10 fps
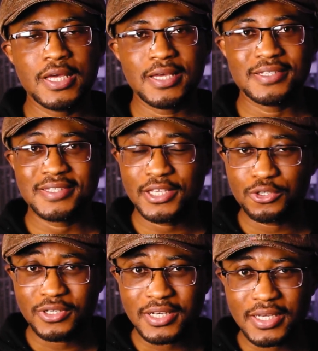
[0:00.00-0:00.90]
is the
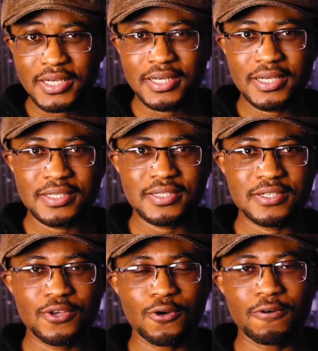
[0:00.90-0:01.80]

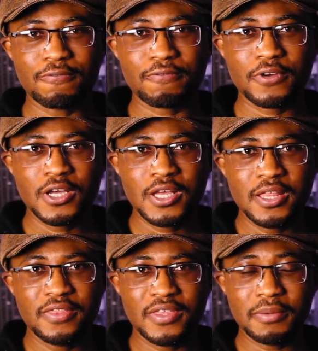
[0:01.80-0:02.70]
uniqueness of
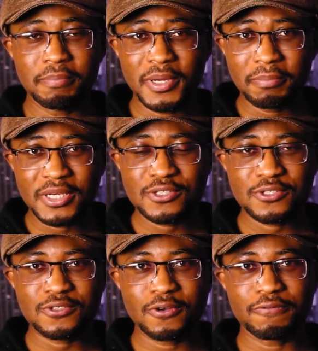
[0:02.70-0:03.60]
the
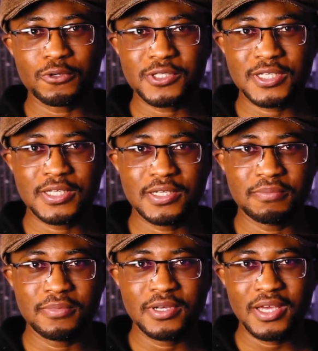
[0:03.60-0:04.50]
members of your
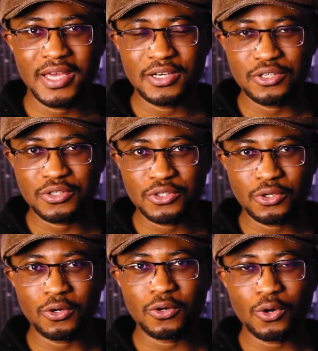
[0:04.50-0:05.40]
team and
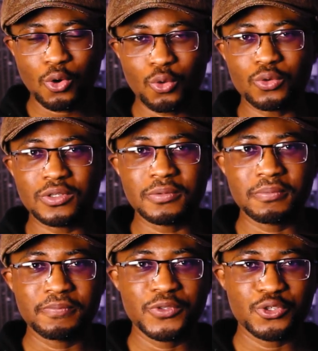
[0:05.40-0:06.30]
your own
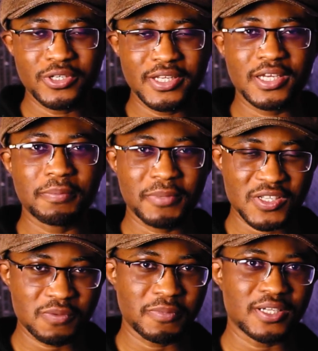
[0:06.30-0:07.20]
unique
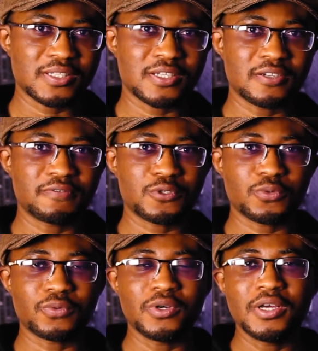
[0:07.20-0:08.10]
perspective
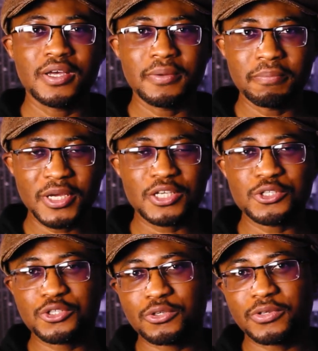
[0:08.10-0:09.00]
to
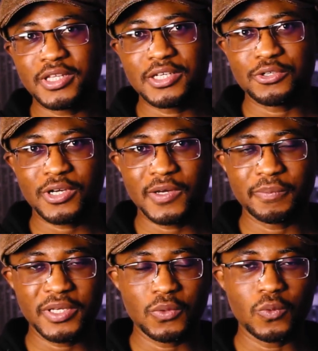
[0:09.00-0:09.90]
making sure that your
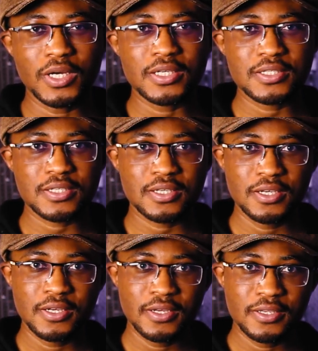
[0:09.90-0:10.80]
company works.
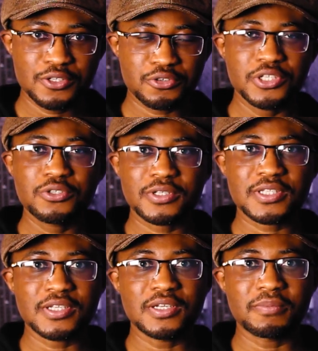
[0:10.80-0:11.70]
Treat your
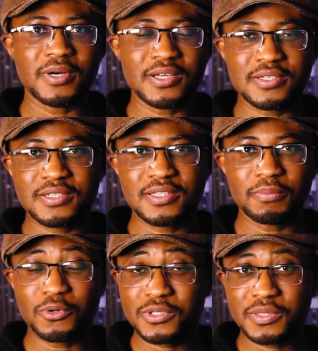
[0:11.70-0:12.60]
team as the
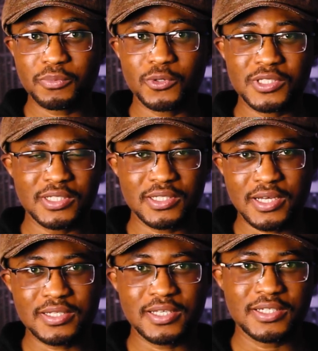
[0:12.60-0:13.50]
most important
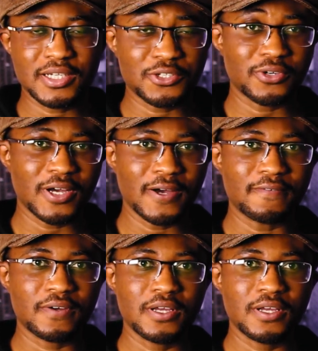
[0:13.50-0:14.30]
asset that you have